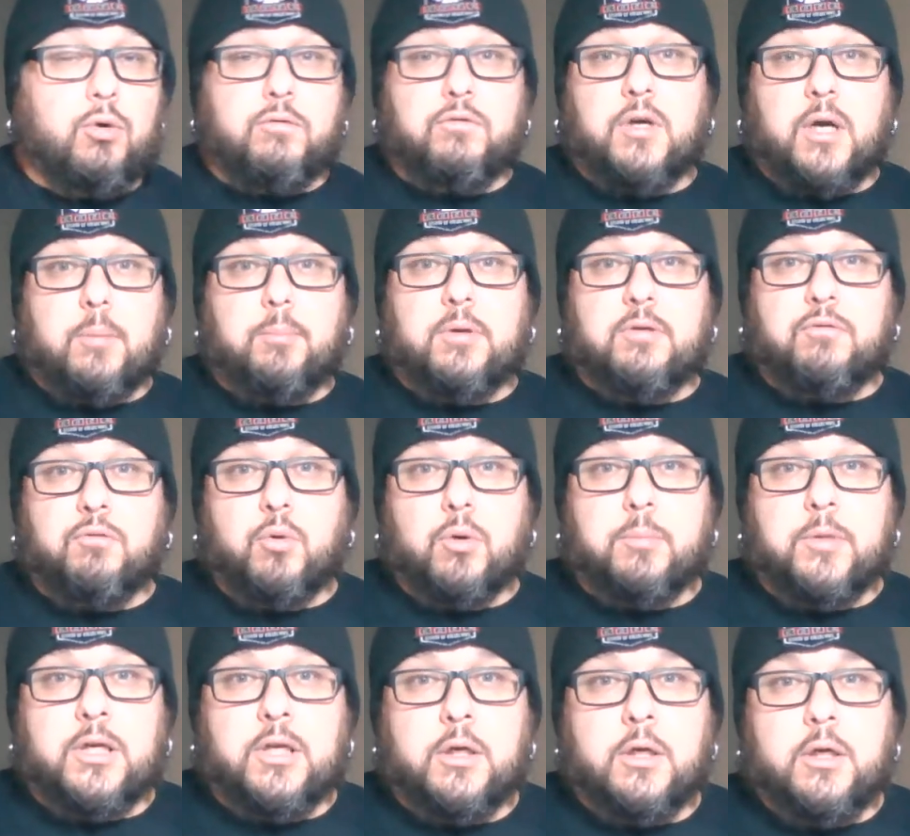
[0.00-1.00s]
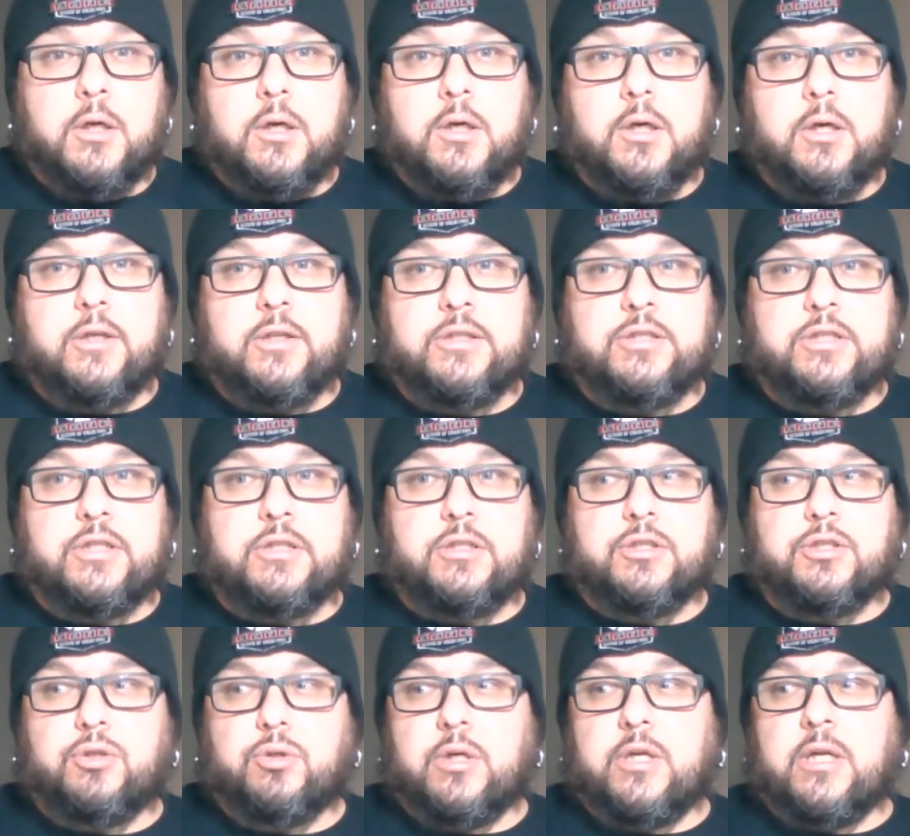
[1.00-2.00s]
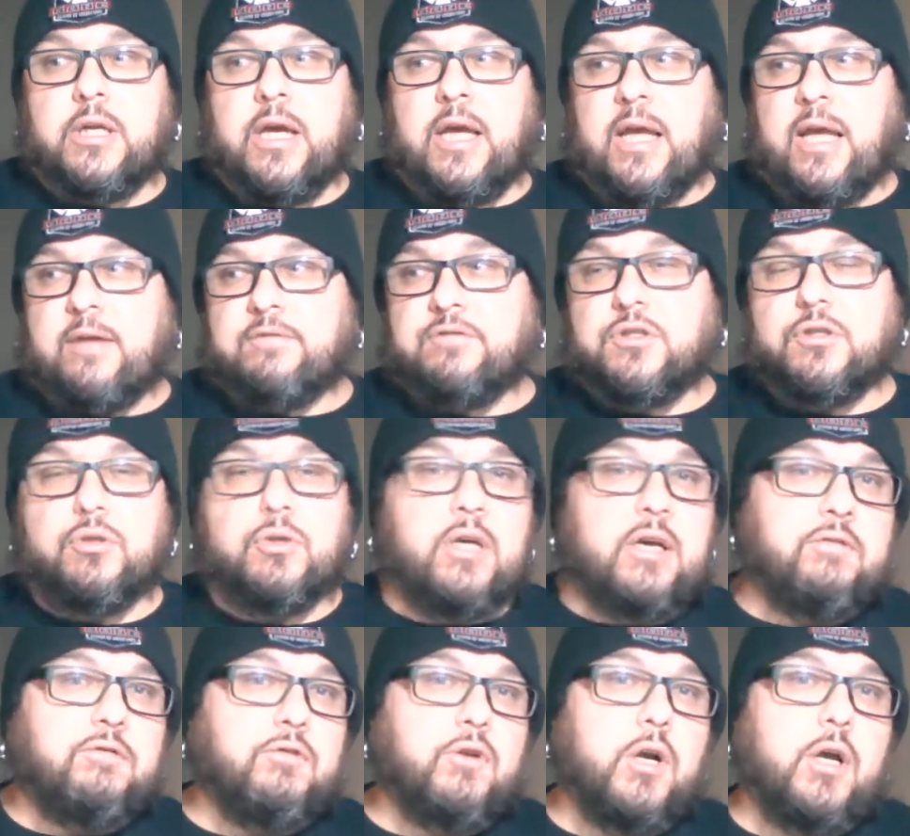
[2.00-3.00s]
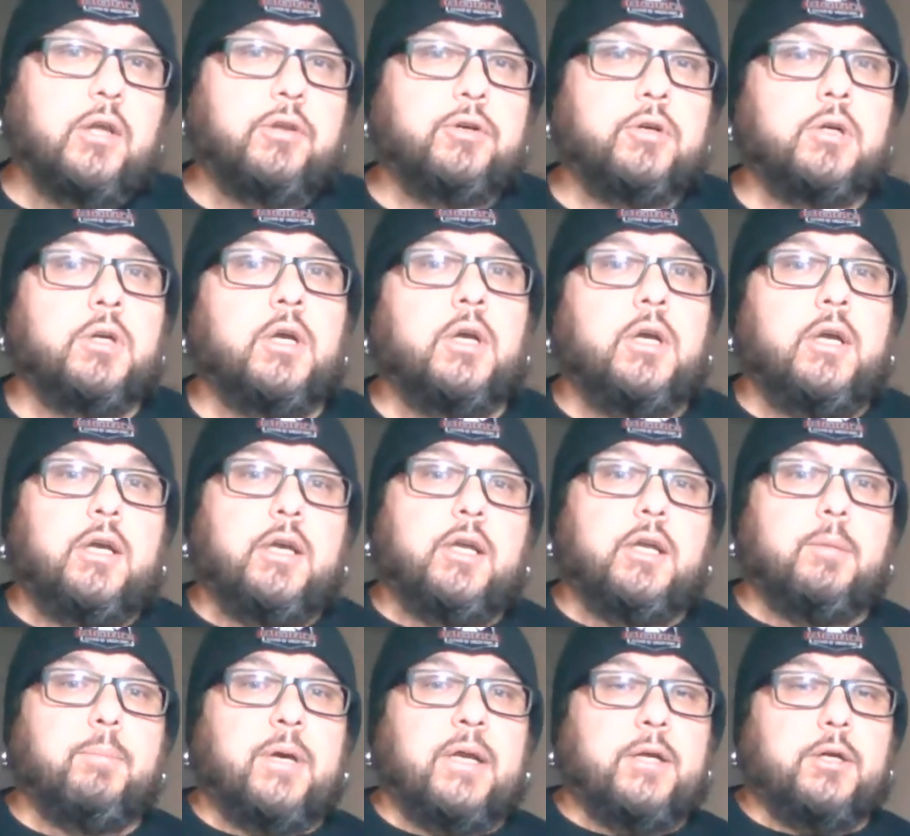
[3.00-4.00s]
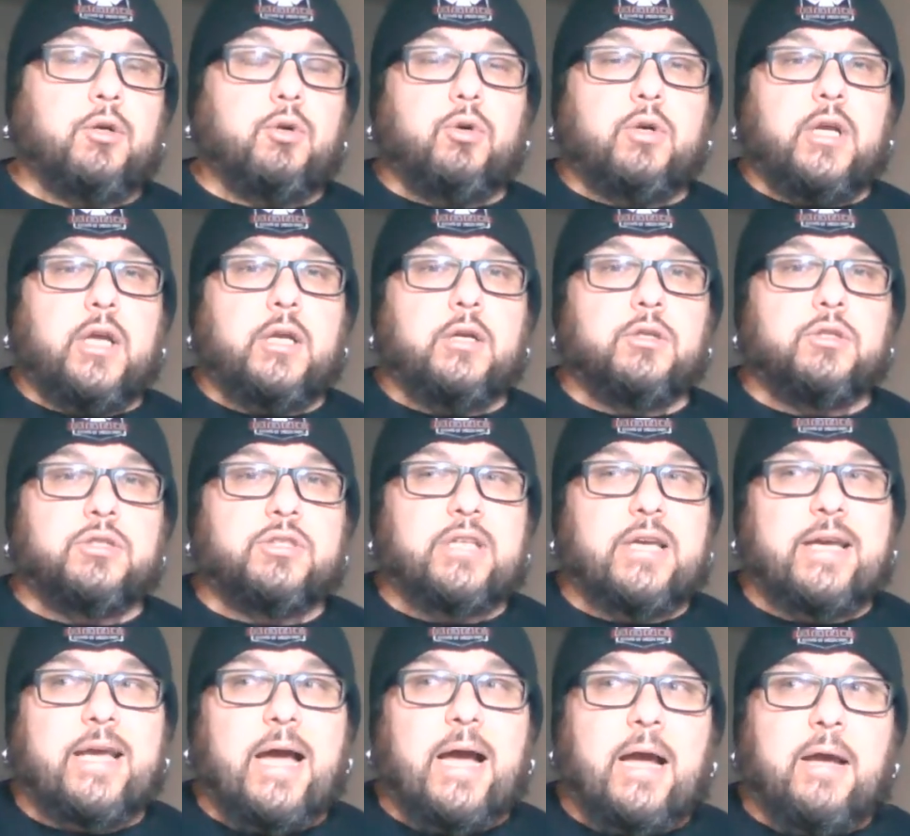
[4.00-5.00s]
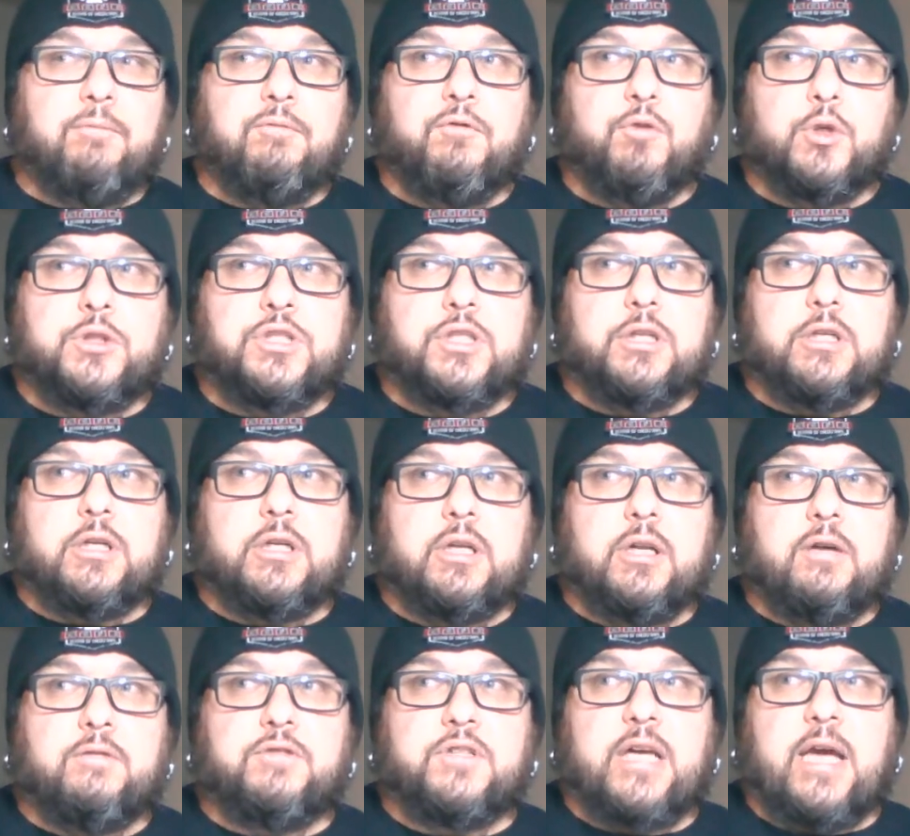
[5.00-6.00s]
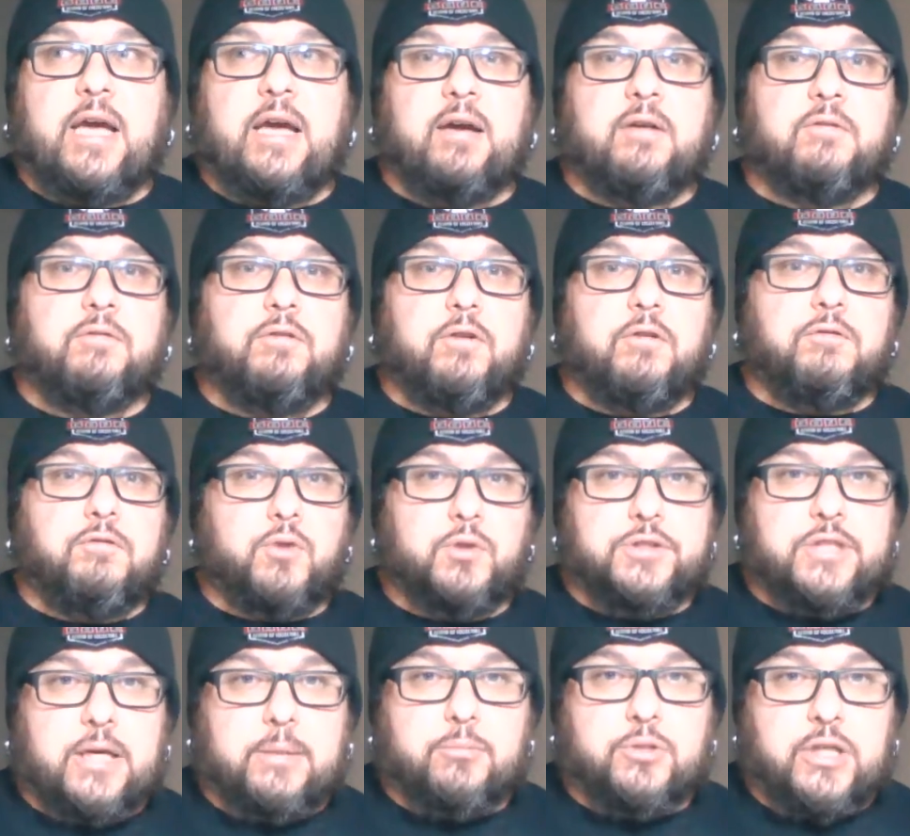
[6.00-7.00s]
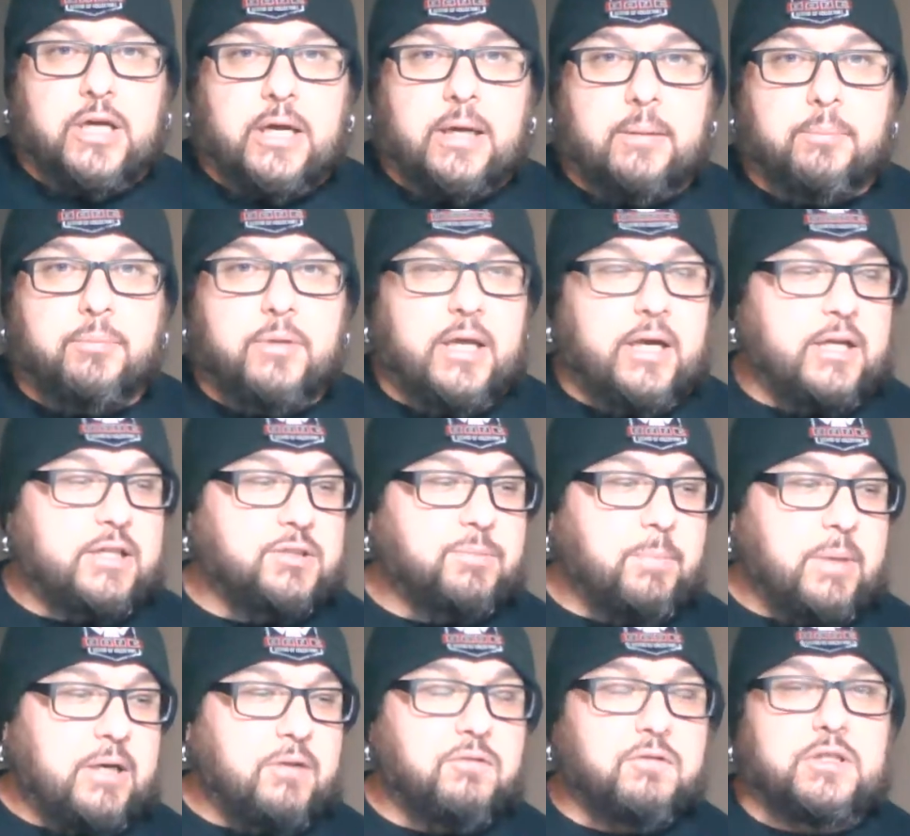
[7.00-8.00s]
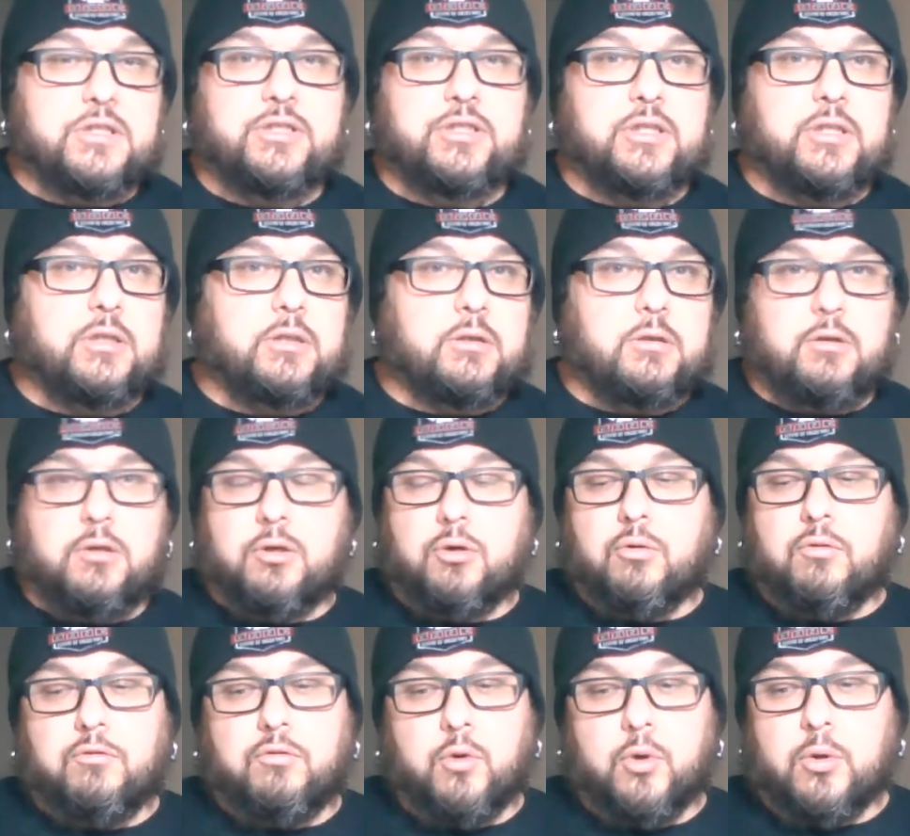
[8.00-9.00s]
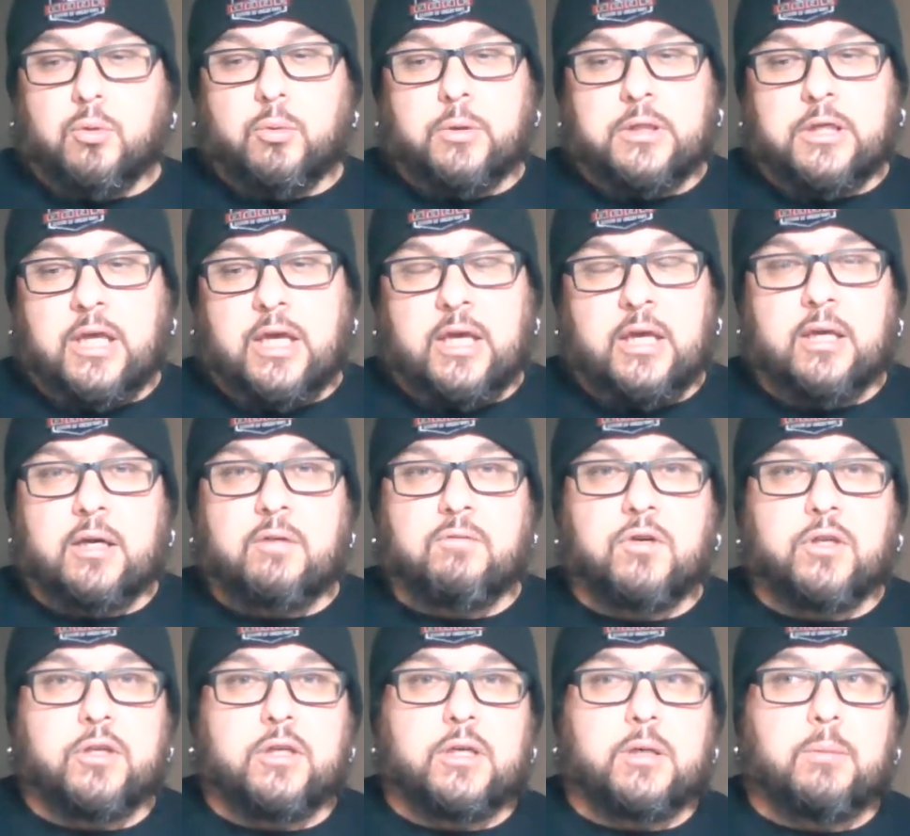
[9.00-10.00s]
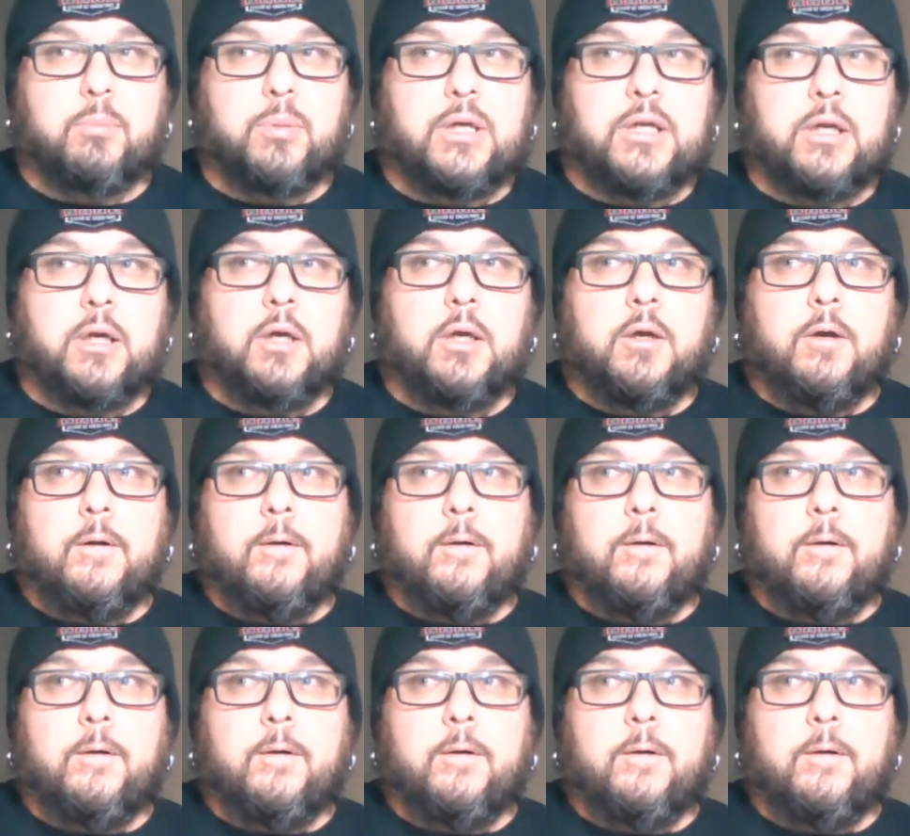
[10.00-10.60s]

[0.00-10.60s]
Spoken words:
who have come before me in this industry. And I have to do that for other independent creators. Like, I'm fortunate enough to have a full-time job that has benefits and, you know, a 401k and everything. But,